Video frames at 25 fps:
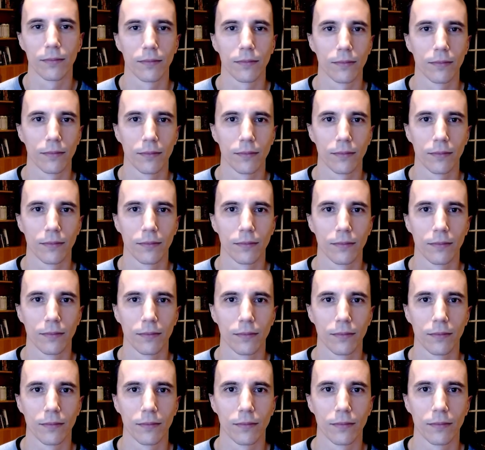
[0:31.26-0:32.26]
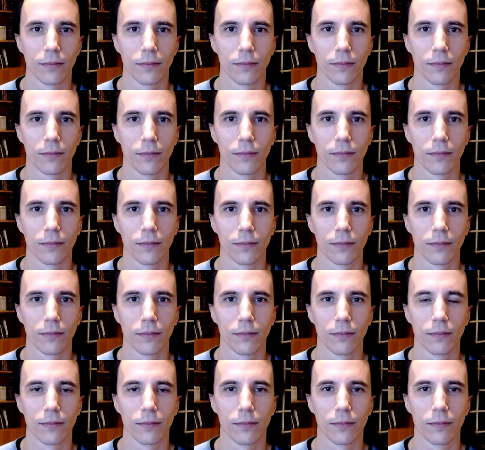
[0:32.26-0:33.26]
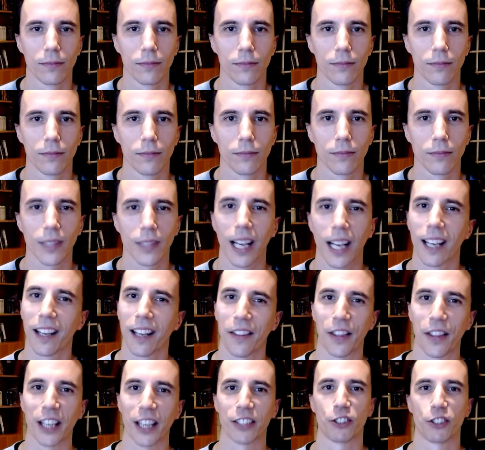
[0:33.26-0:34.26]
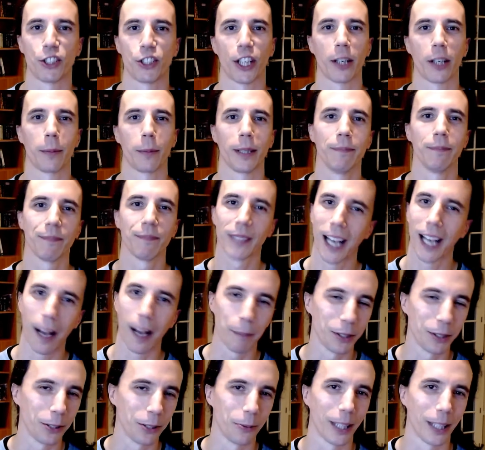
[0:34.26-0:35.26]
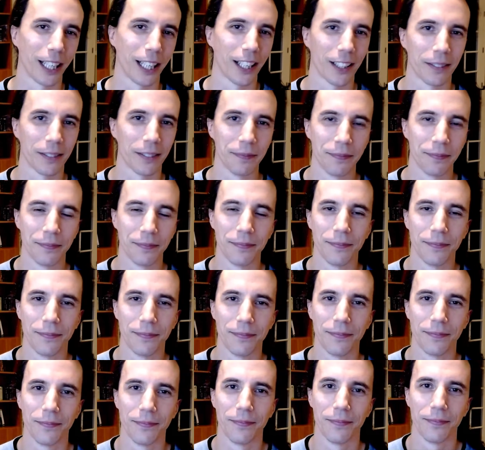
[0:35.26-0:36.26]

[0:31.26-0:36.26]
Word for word: it's a pleasure to have you on Microsoft Mechanics. Thanks, Jeremy. Happy to be here. And